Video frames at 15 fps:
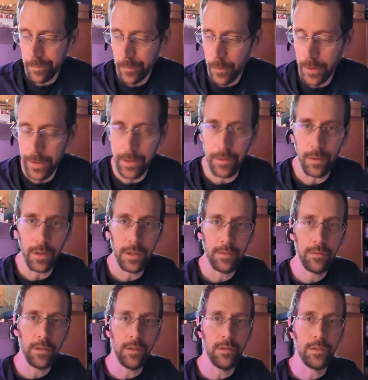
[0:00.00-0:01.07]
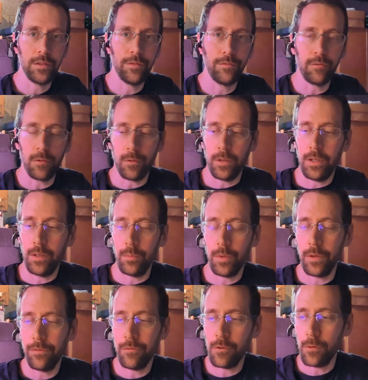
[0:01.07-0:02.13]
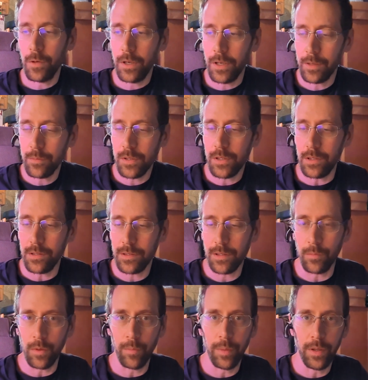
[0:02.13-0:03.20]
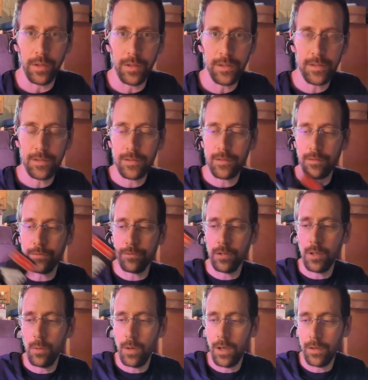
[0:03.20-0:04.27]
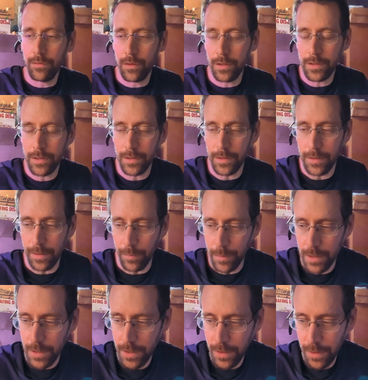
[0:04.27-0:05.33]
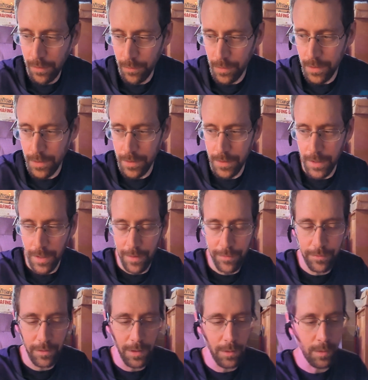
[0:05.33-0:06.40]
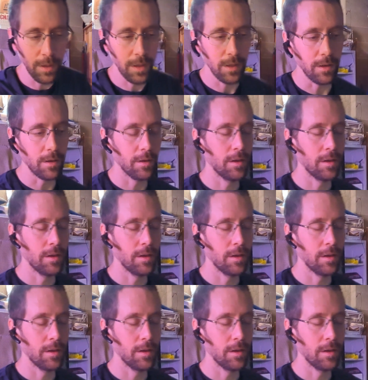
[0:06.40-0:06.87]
Well, I don't know. I never used a four-way neck, but a four-way neck machine is similar. But this is a free weight versus a machine, which is not a free weight.